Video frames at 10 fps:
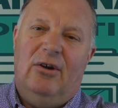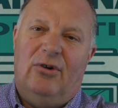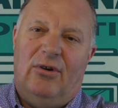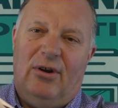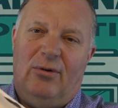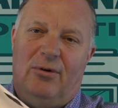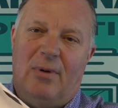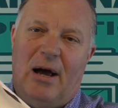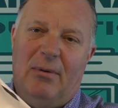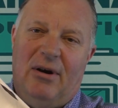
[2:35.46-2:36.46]
So this was
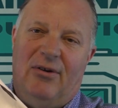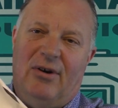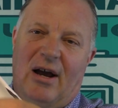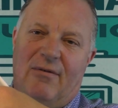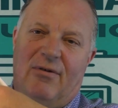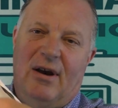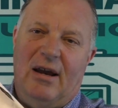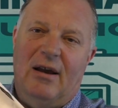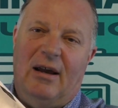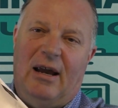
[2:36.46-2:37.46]
probably designed for
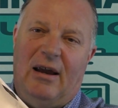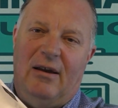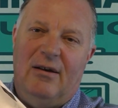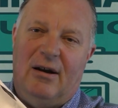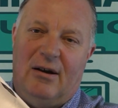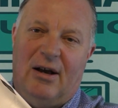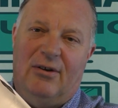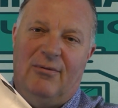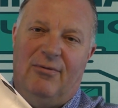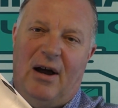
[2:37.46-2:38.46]
a
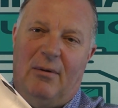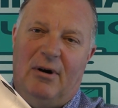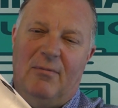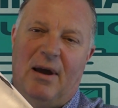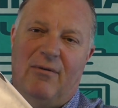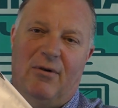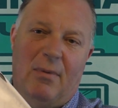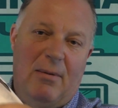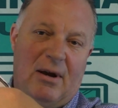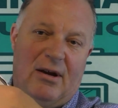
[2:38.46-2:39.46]
custom fabric made for
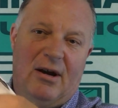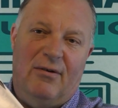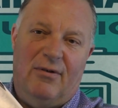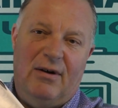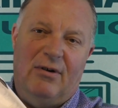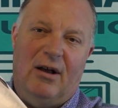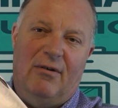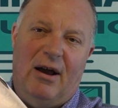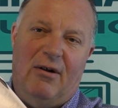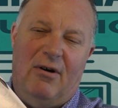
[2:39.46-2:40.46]
maybe a Carefree of
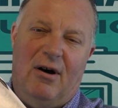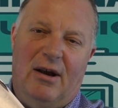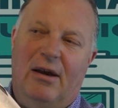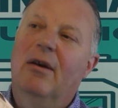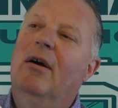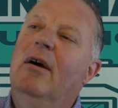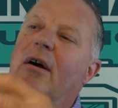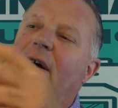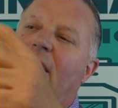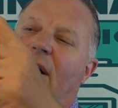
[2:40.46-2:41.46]
Colorado awning.
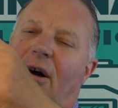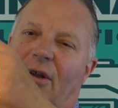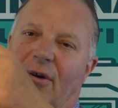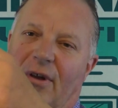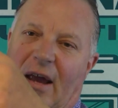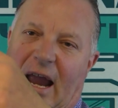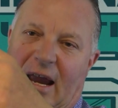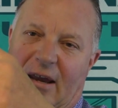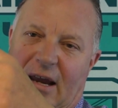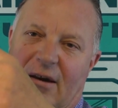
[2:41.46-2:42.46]
Although the
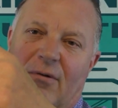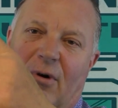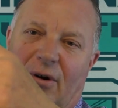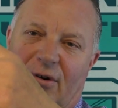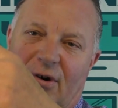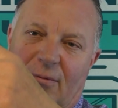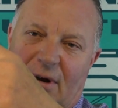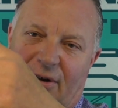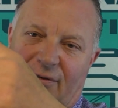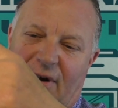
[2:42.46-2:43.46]
A&E roller tube
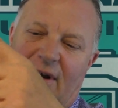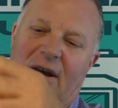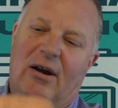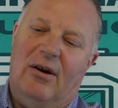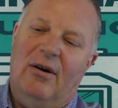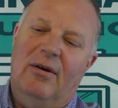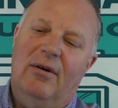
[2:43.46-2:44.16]
does fit in here,